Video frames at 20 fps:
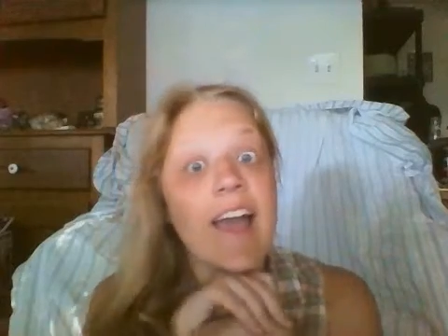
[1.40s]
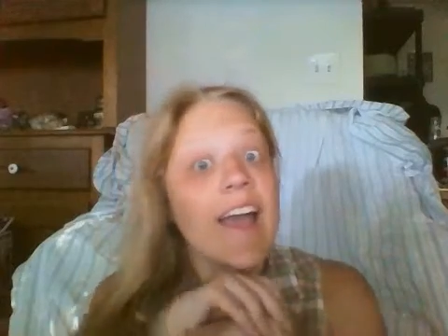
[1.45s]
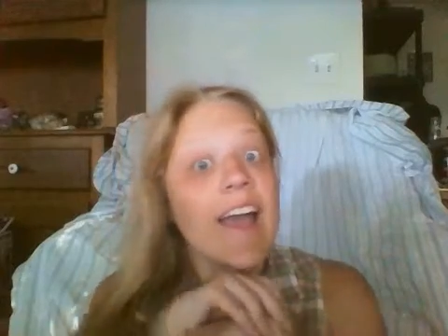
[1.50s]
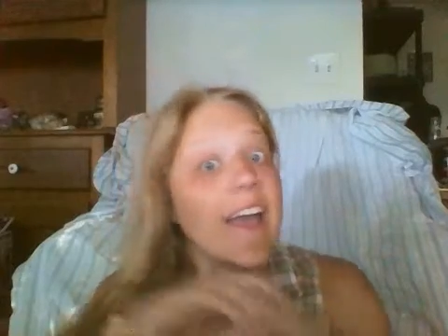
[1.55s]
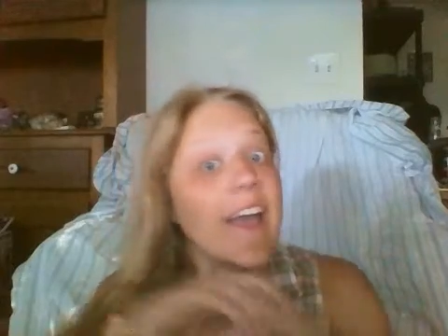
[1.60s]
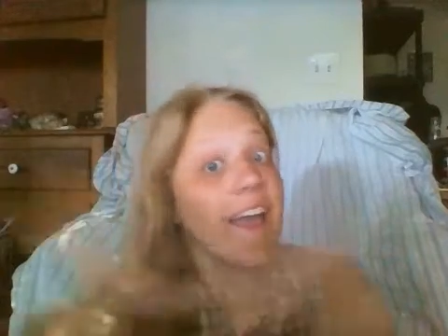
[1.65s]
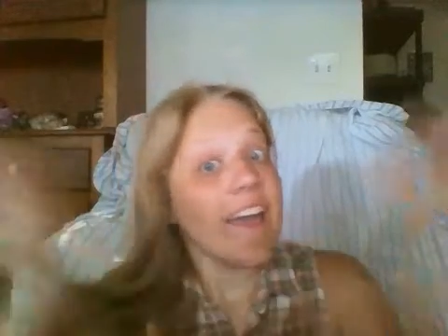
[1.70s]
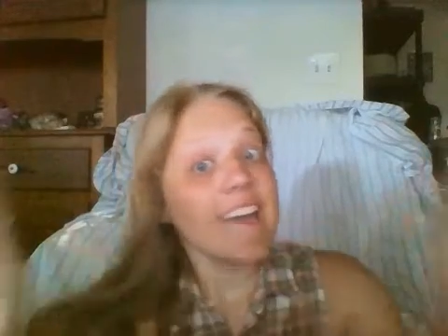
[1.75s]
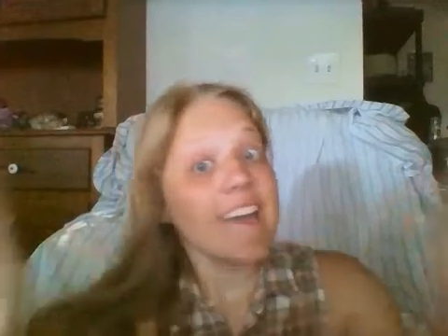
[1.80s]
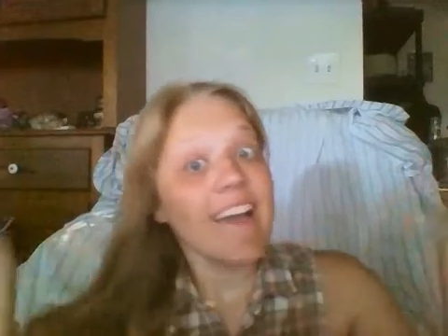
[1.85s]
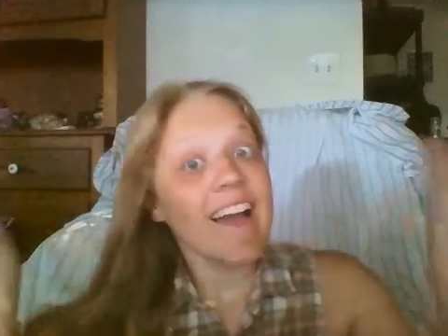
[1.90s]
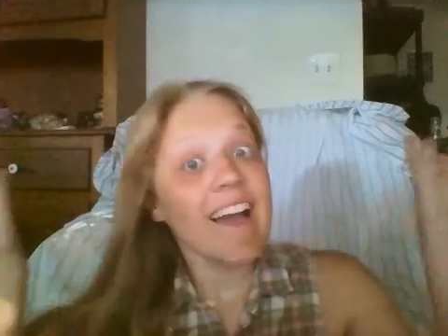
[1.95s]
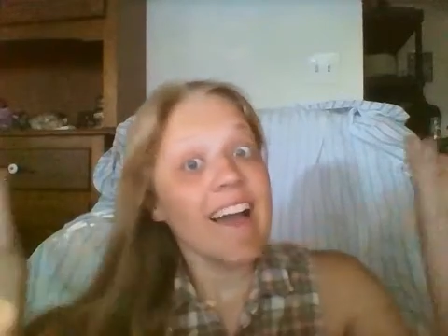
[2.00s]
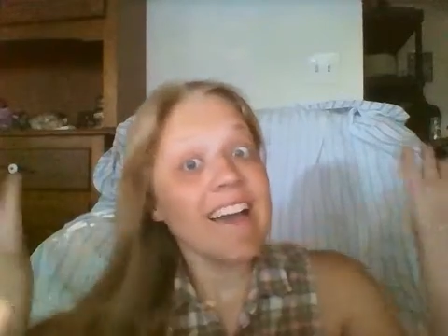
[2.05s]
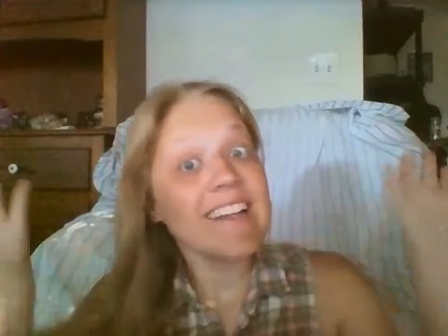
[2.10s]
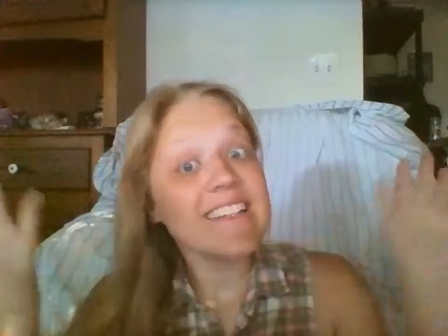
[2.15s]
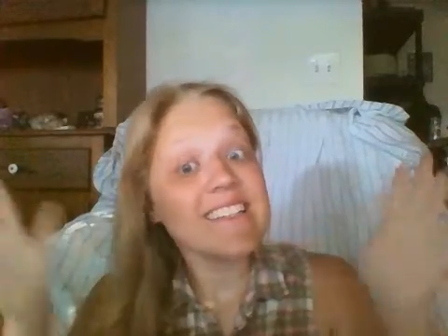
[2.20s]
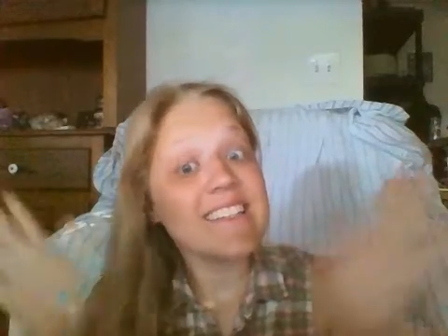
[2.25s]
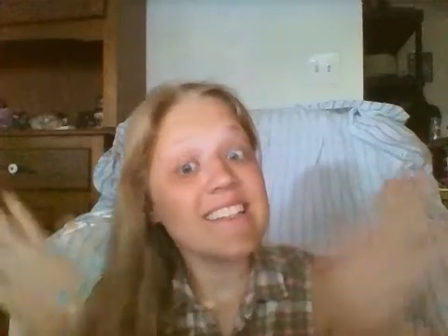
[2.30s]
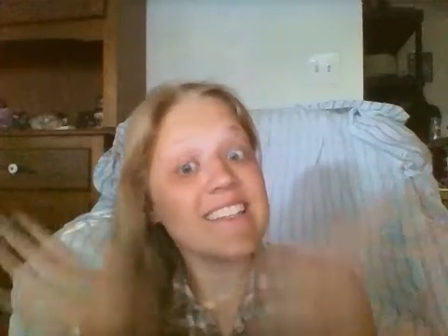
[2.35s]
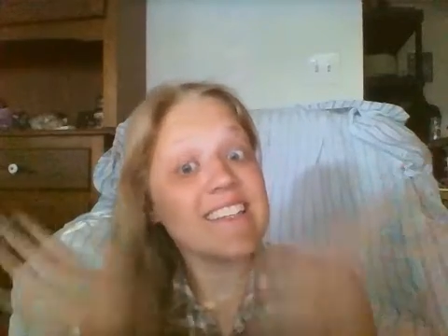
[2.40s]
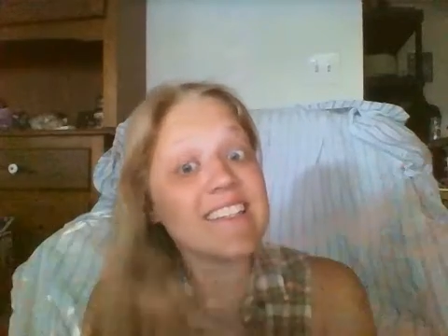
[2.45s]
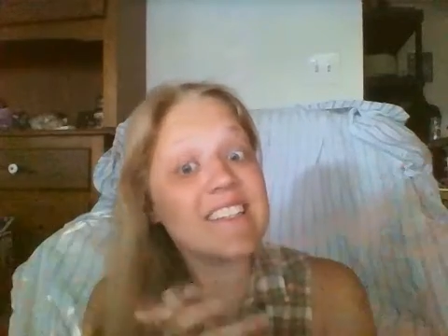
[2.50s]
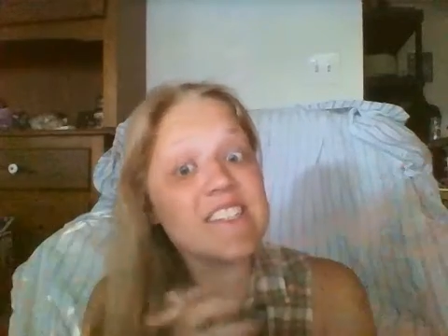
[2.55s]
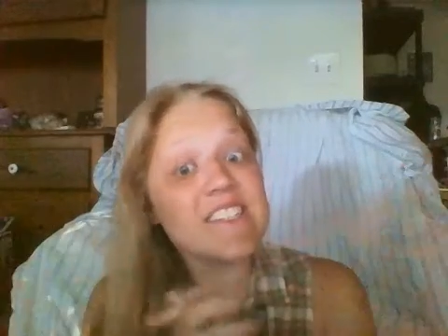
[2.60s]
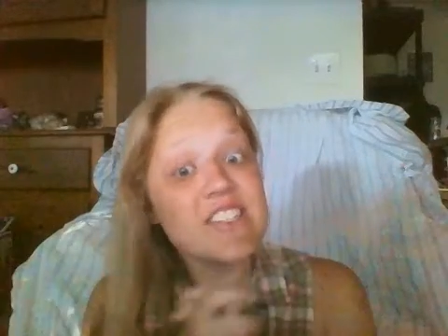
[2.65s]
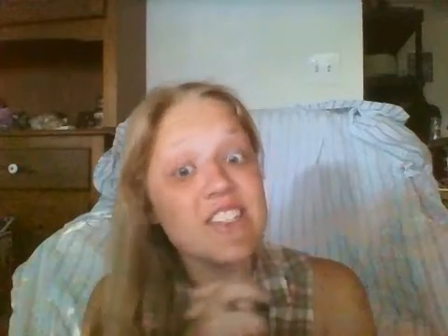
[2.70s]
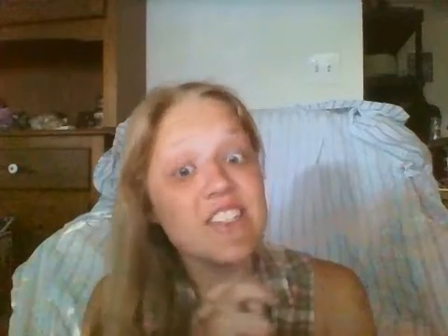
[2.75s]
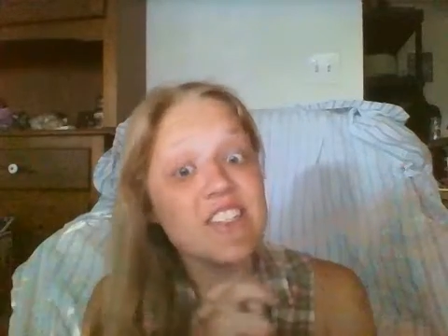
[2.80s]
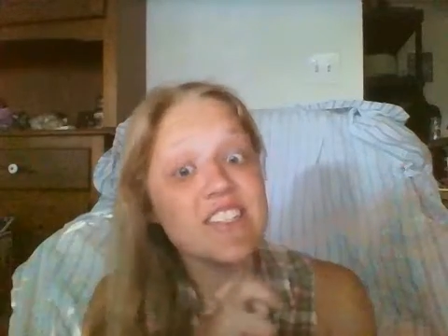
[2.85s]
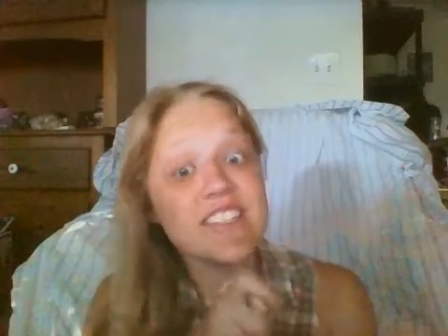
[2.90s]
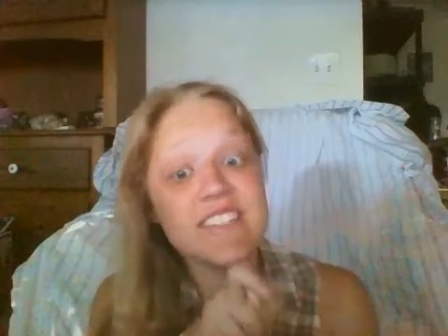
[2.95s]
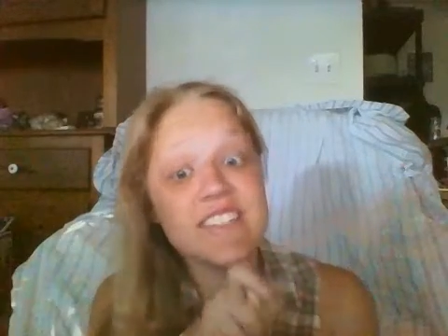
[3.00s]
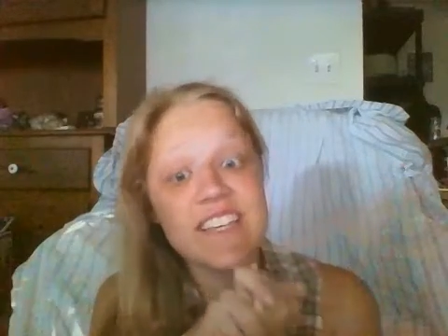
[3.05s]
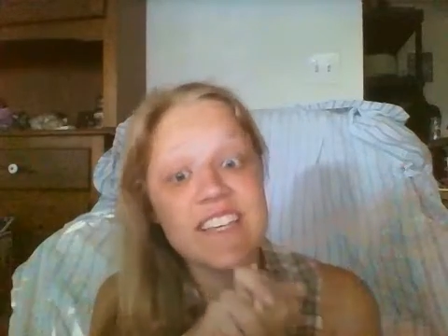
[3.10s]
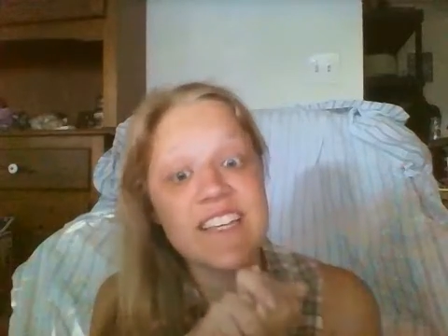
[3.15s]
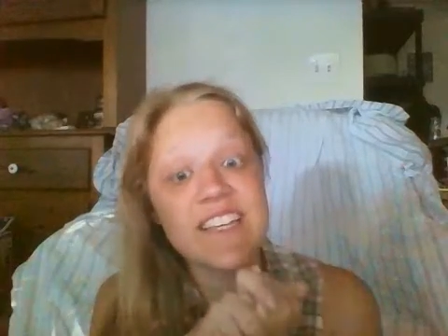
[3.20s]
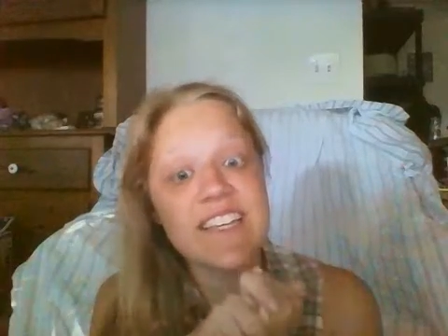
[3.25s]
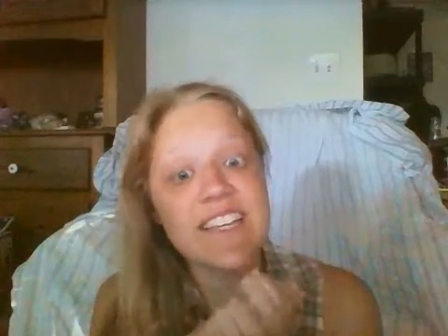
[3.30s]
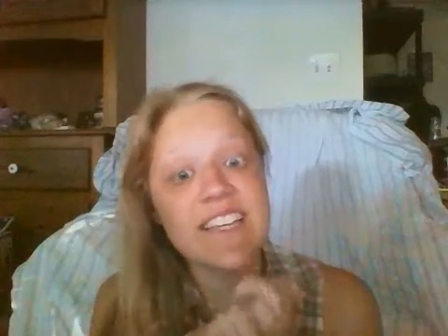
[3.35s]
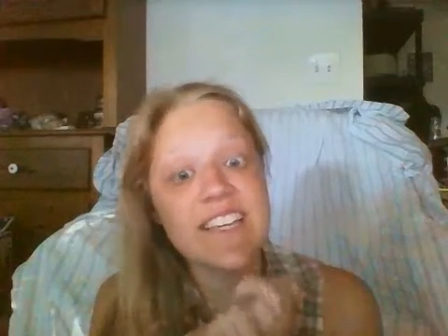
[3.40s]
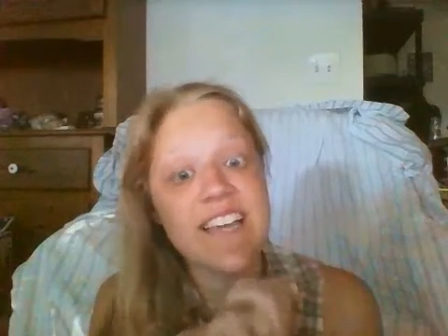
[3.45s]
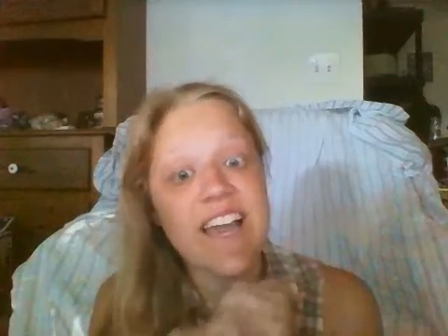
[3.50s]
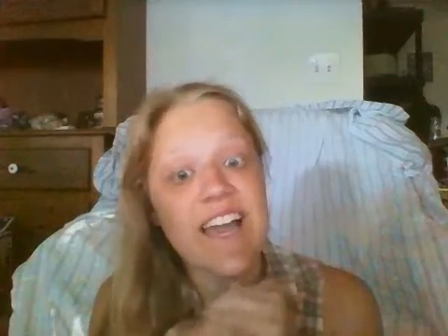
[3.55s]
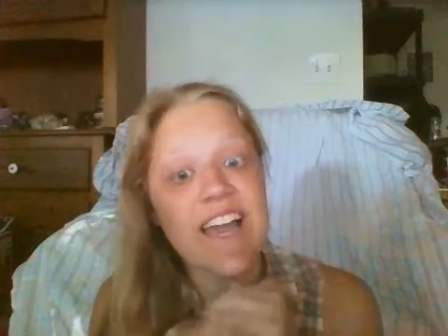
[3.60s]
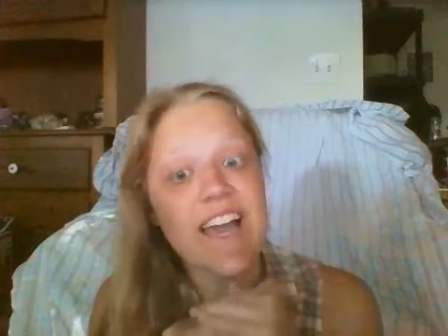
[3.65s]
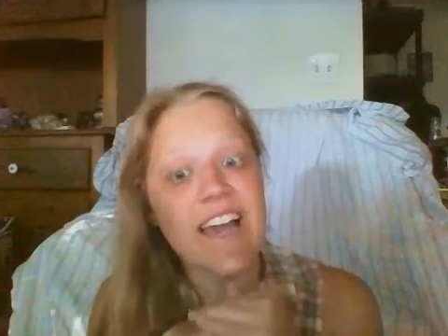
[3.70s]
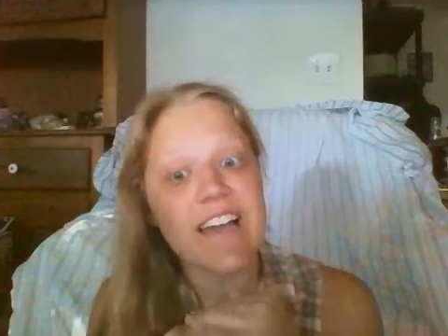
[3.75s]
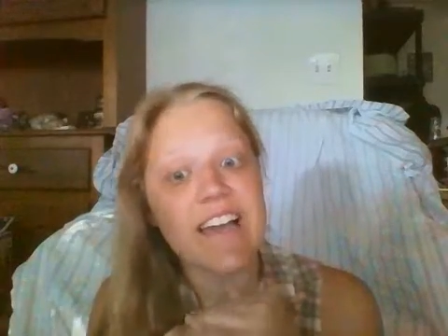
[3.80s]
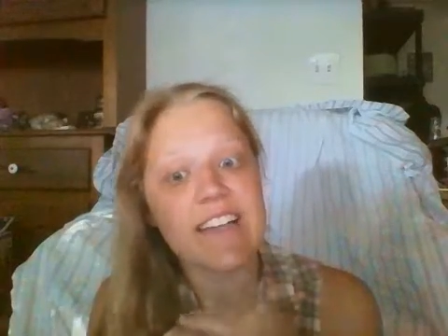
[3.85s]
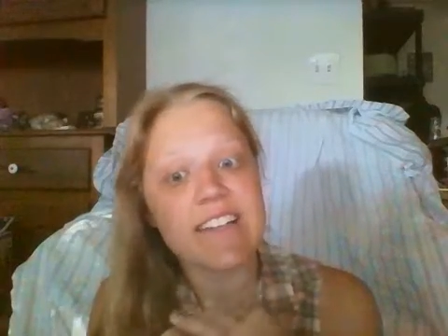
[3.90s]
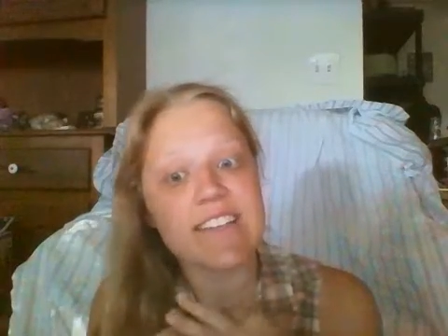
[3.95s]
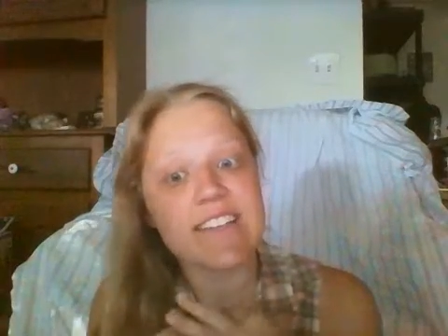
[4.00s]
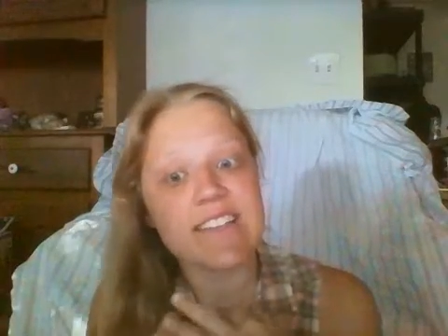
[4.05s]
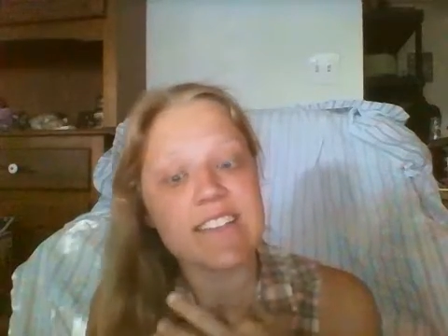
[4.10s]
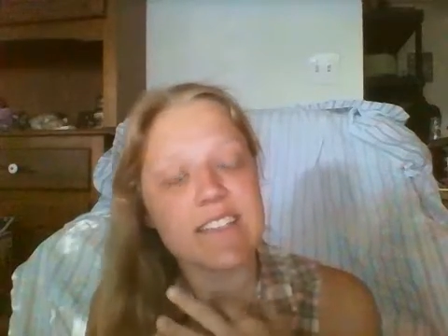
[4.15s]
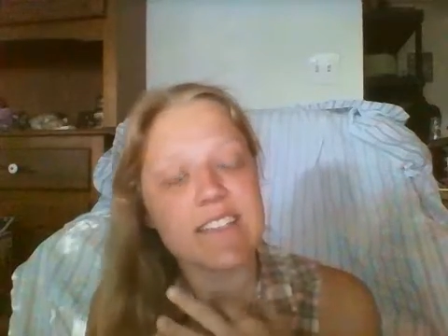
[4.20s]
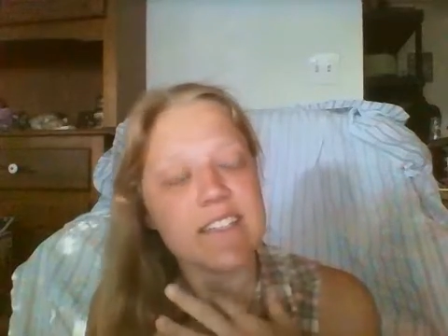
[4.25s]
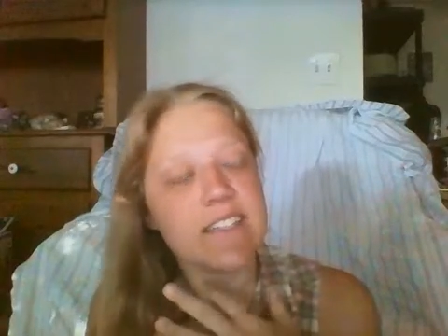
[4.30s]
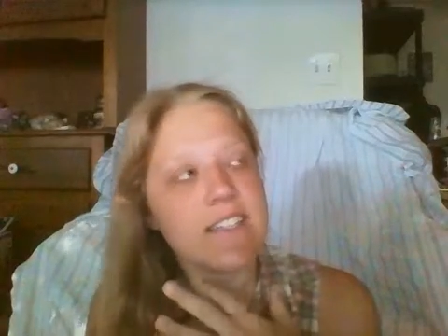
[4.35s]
Hey guys, it's Tootsie, and